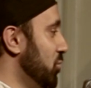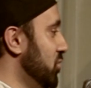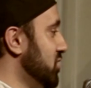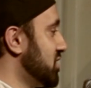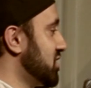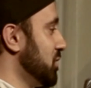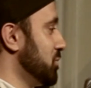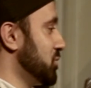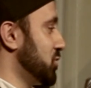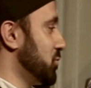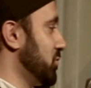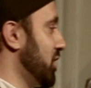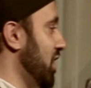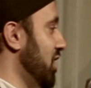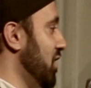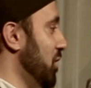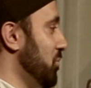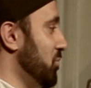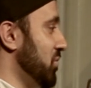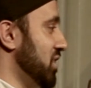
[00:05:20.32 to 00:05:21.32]
the Muslims would
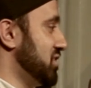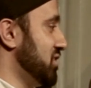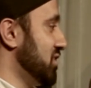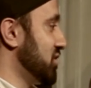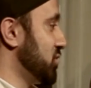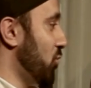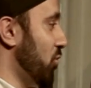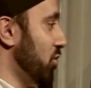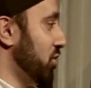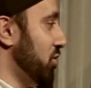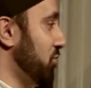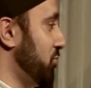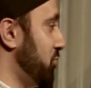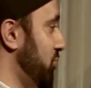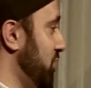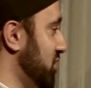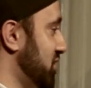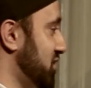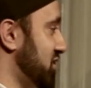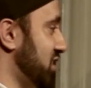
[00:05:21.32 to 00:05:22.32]
come and just order
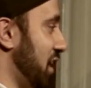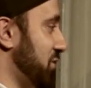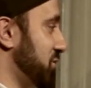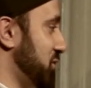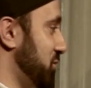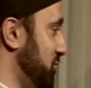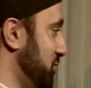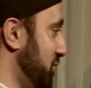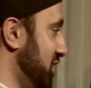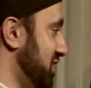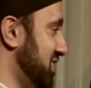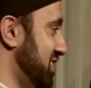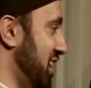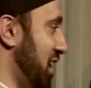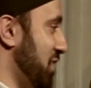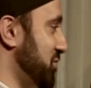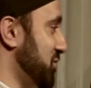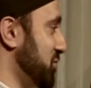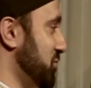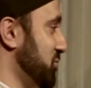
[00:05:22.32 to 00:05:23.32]
fish after fish
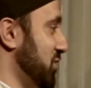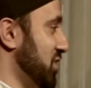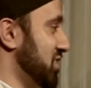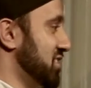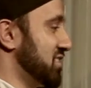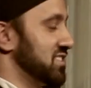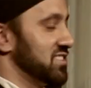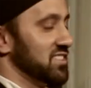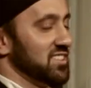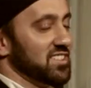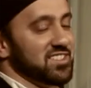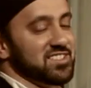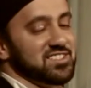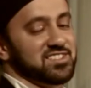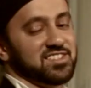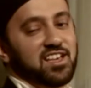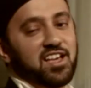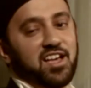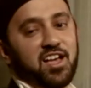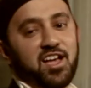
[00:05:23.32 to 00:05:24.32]
after fish,
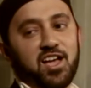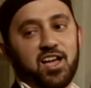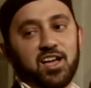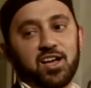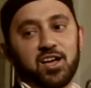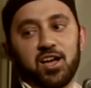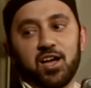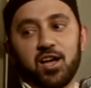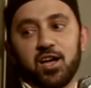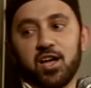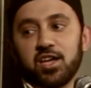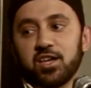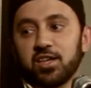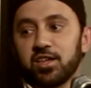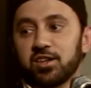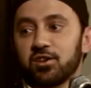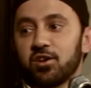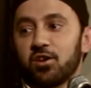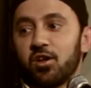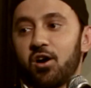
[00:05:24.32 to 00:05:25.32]
because
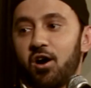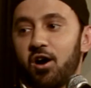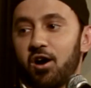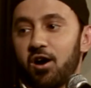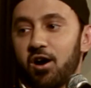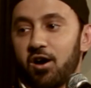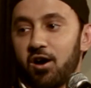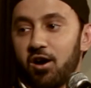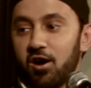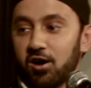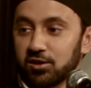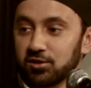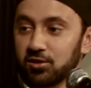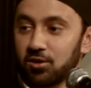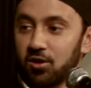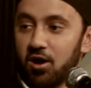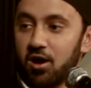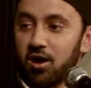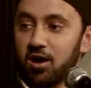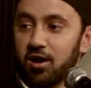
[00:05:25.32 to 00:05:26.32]
in our
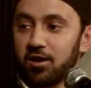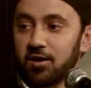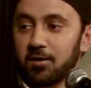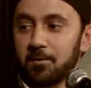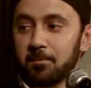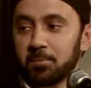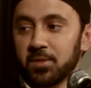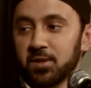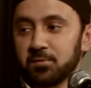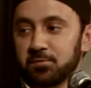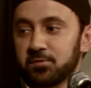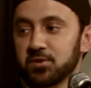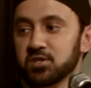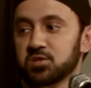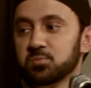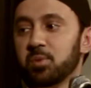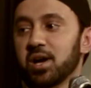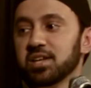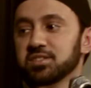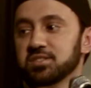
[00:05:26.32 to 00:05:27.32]
law, fish
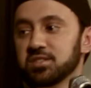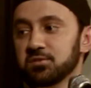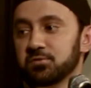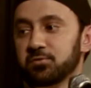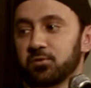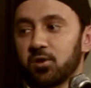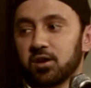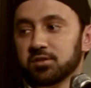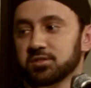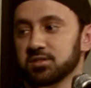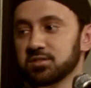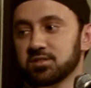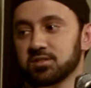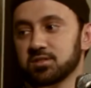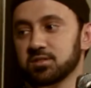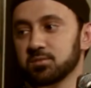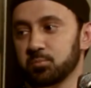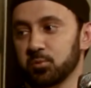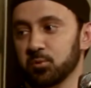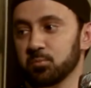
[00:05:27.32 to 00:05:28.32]
by default
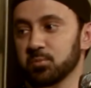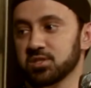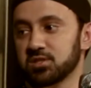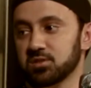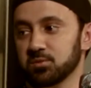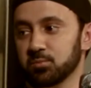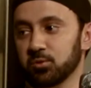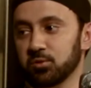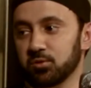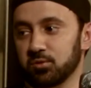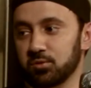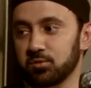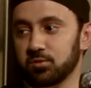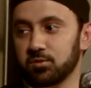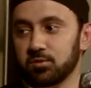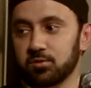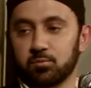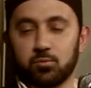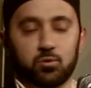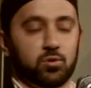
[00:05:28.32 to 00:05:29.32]
is permissible,
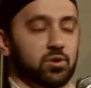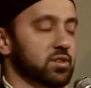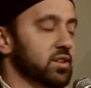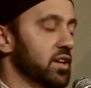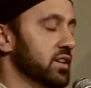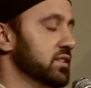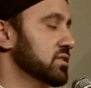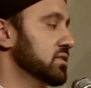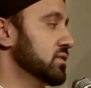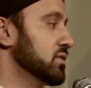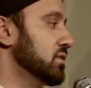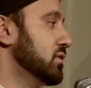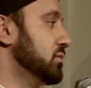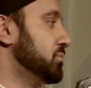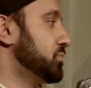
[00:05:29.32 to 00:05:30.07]
more or less.